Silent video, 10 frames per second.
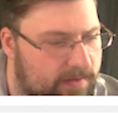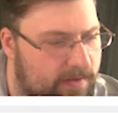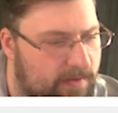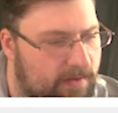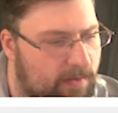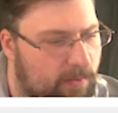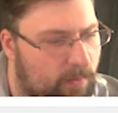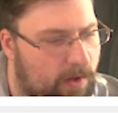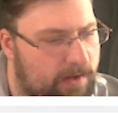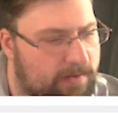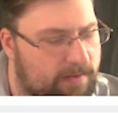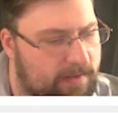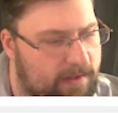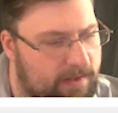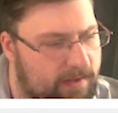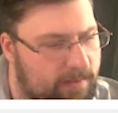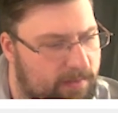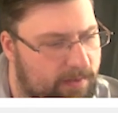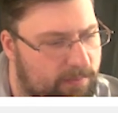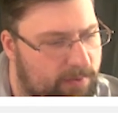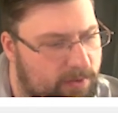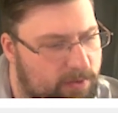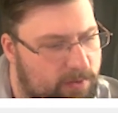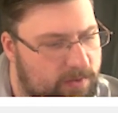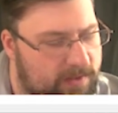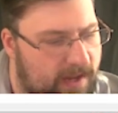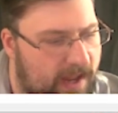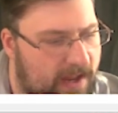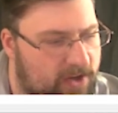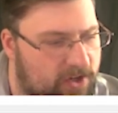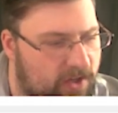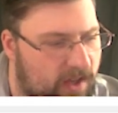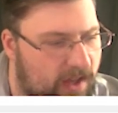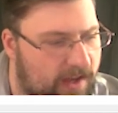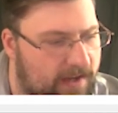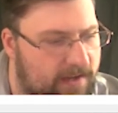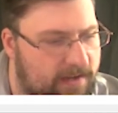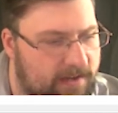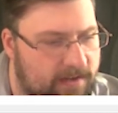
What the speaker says: here. One is the blue dashed line